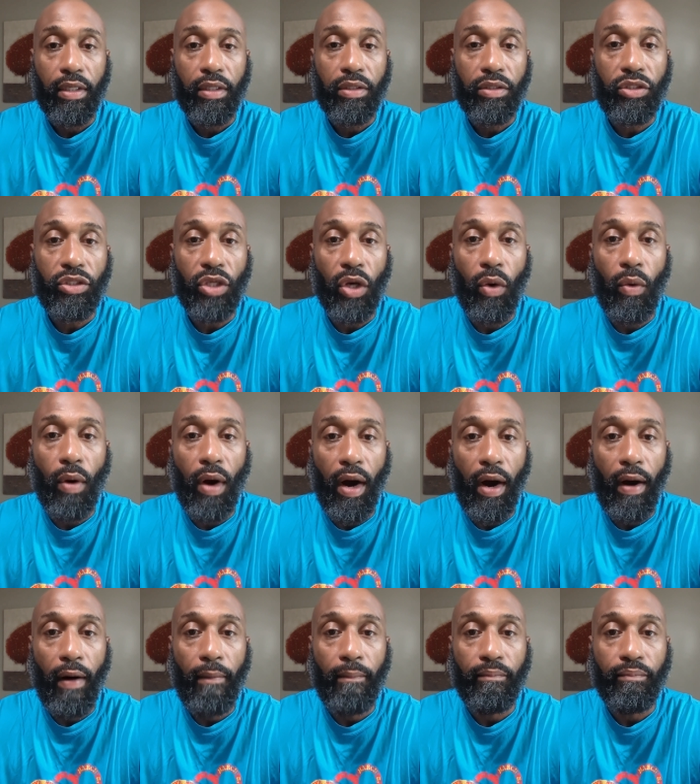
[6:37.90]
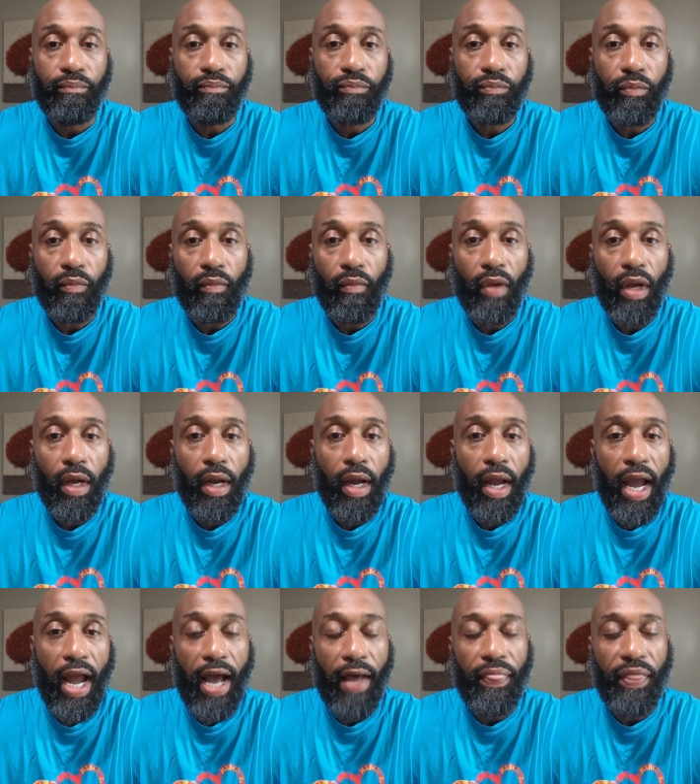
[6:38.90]
So, um,
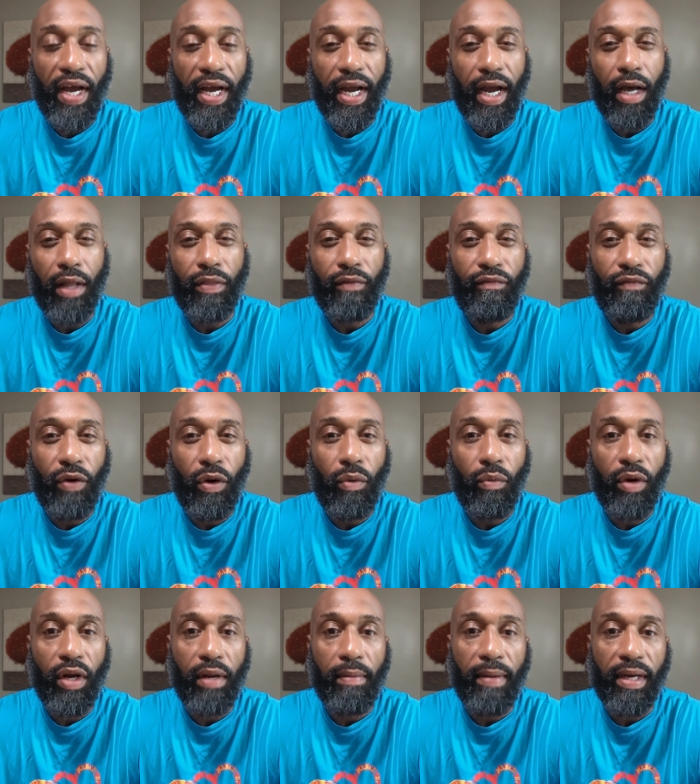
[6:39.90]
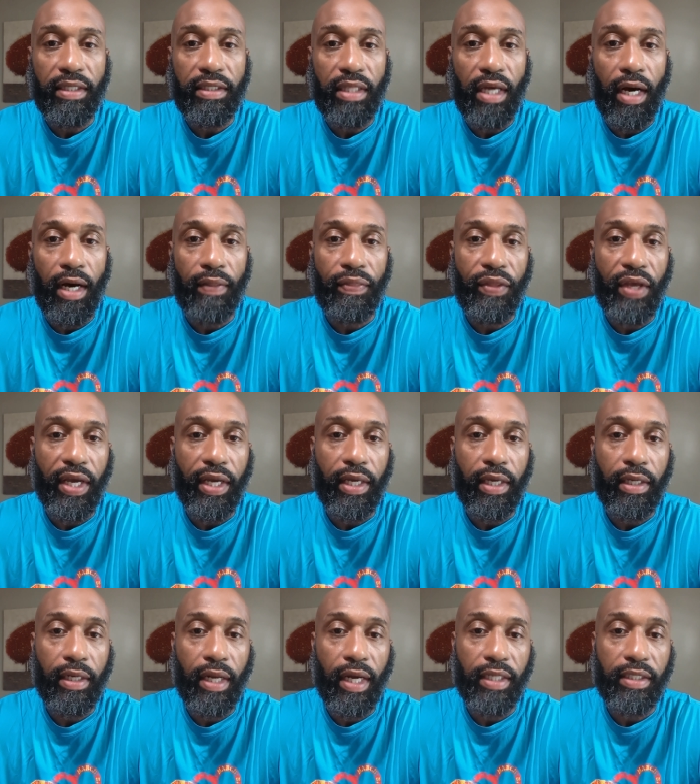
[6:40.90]
after I got the phone with him, I started
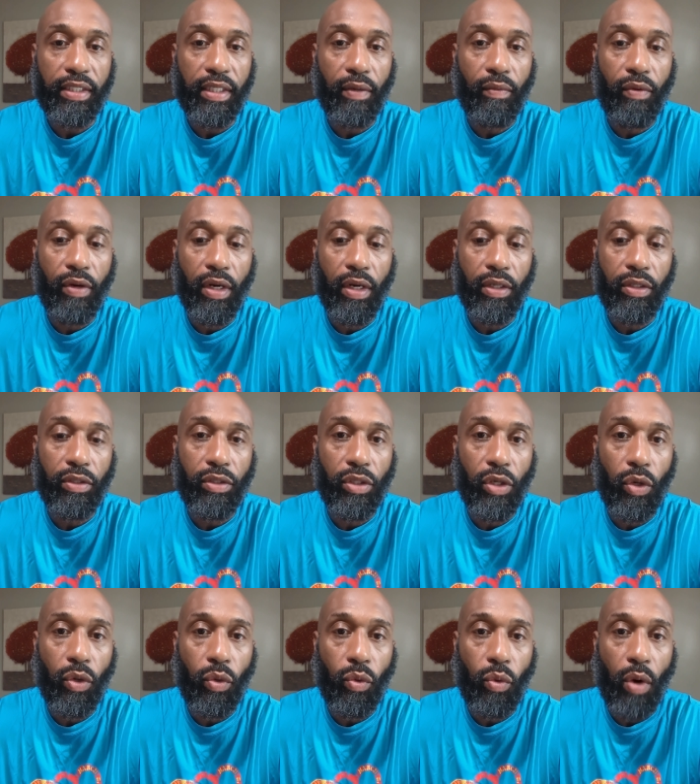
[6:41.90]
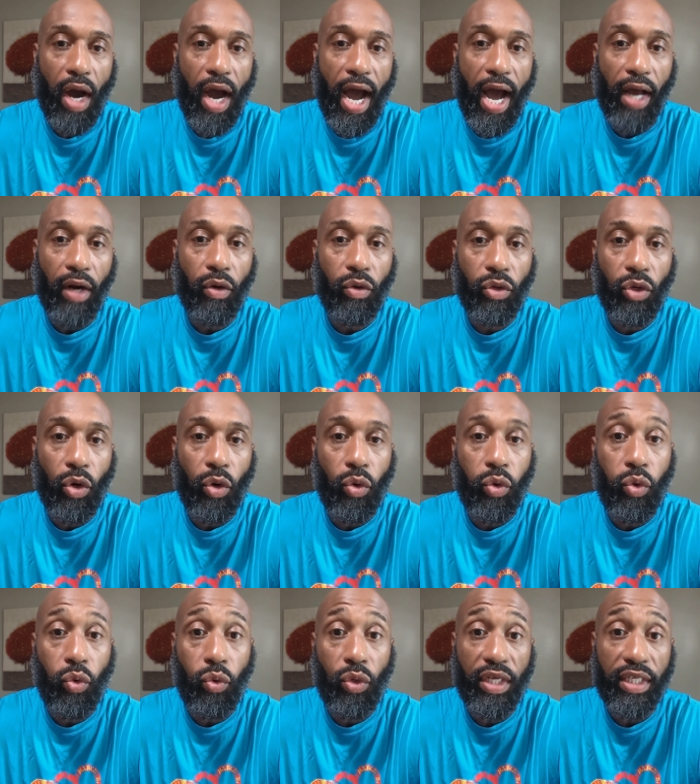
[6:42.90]
thinking. I said, well, you know, I don't know
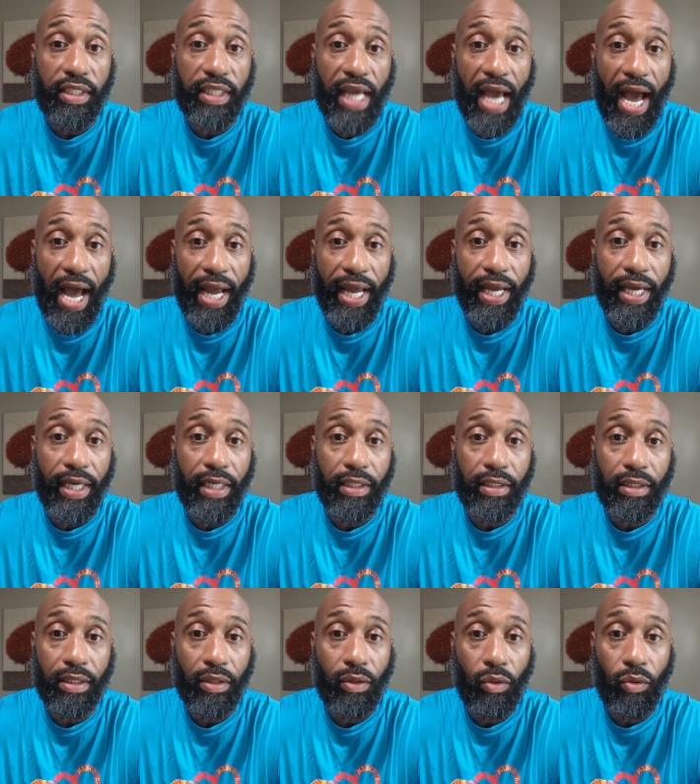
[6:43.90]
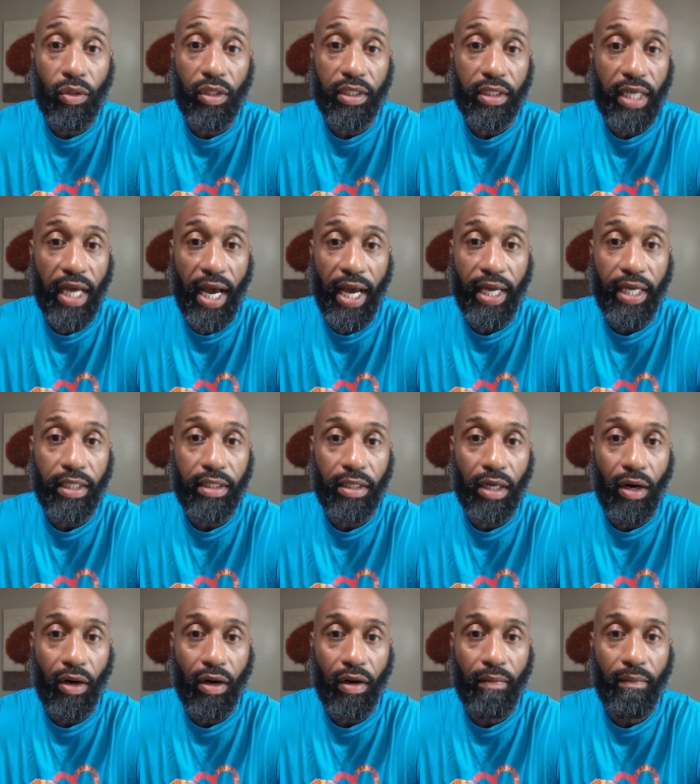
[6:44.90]
who this guy is, who this guy he
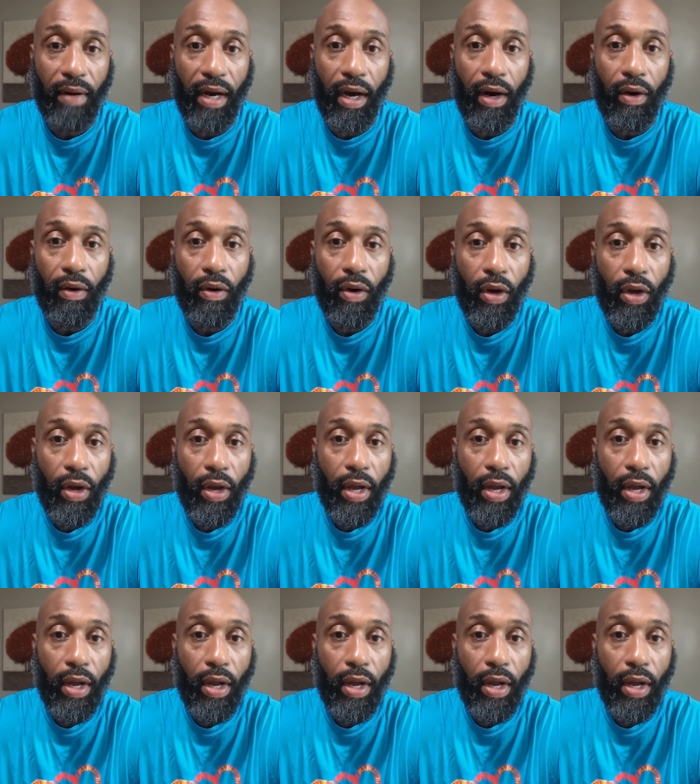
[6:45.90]
talking about.